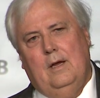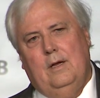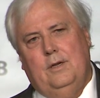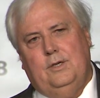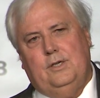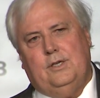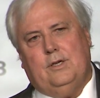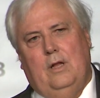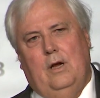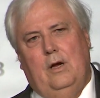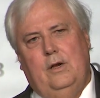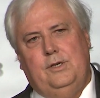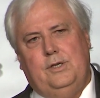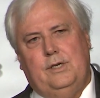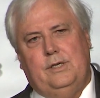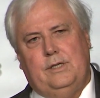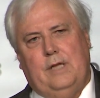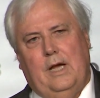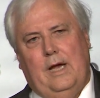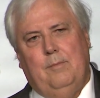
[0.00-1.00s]
disclosure
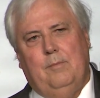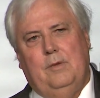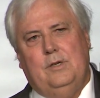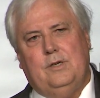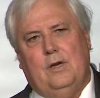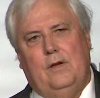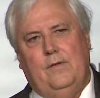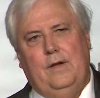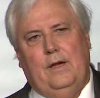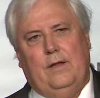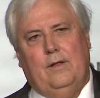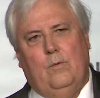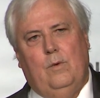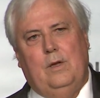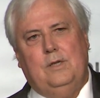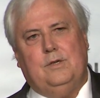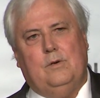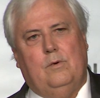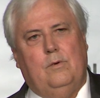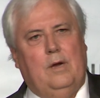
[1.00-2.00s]
statements, I think, the
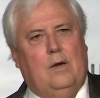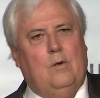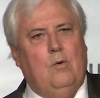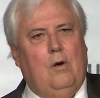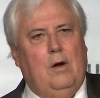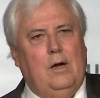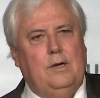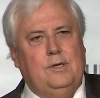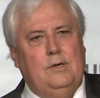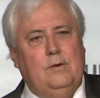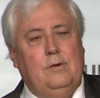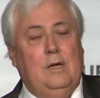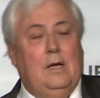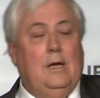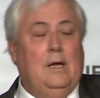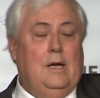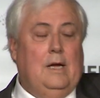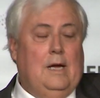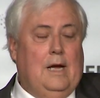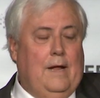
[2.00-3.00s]
ones that were required to,
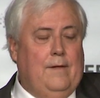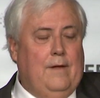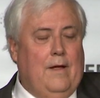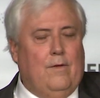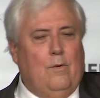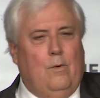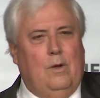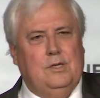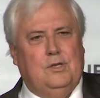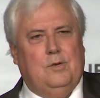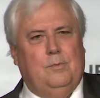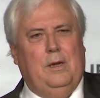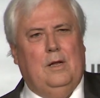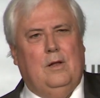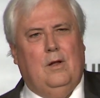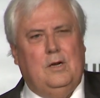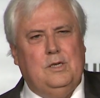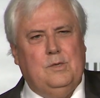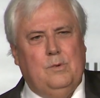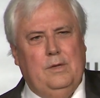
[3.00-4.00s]
and the other ones will be
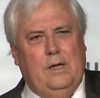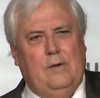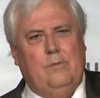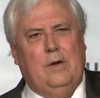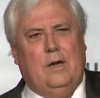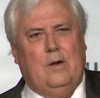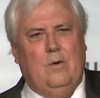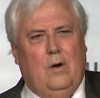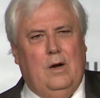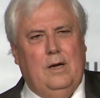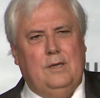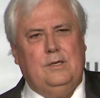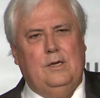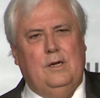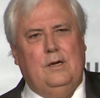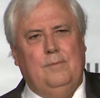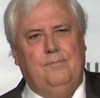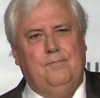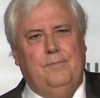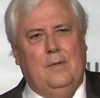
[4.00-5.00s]
lodged when they're required
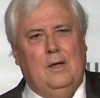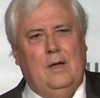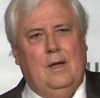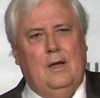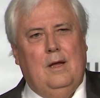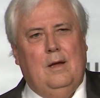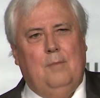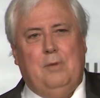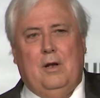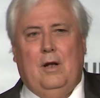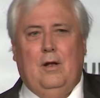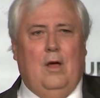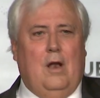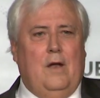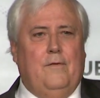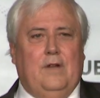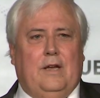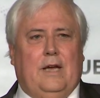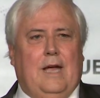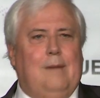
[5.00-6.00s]
to. But a lot
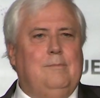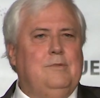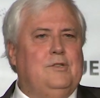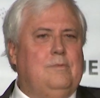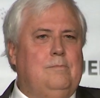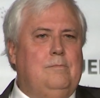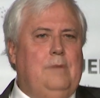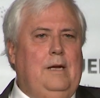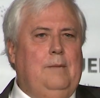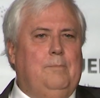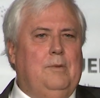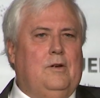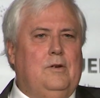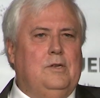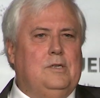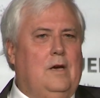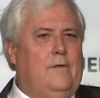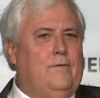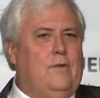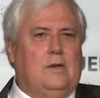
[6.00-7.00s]
of it comes from me
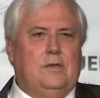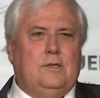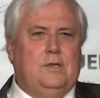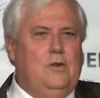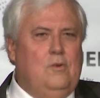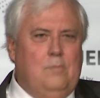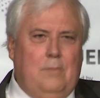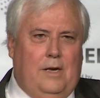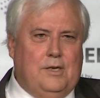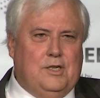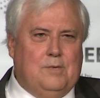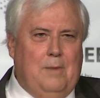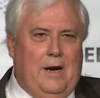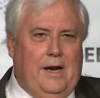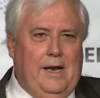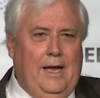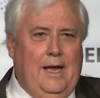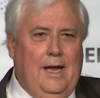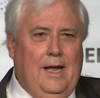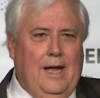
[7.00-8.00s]
because I've got too much
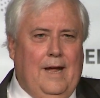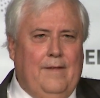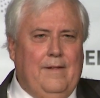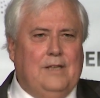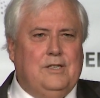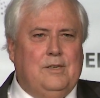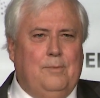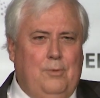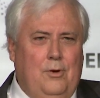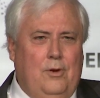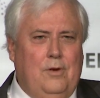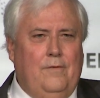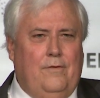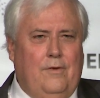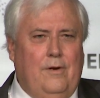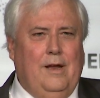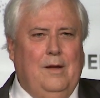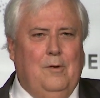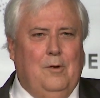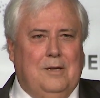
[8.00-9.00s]
money, and that's a burden
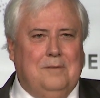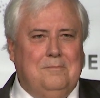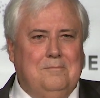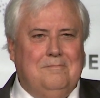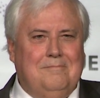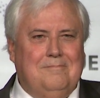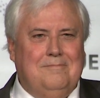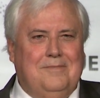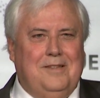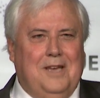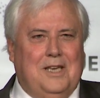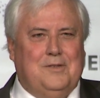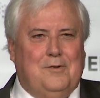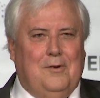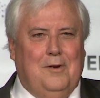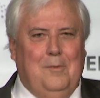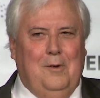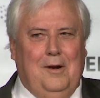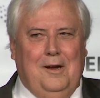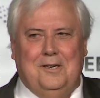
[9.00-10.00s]
for anyone. Thanks
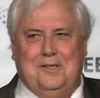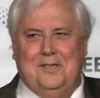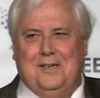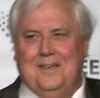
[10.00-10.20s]
very much.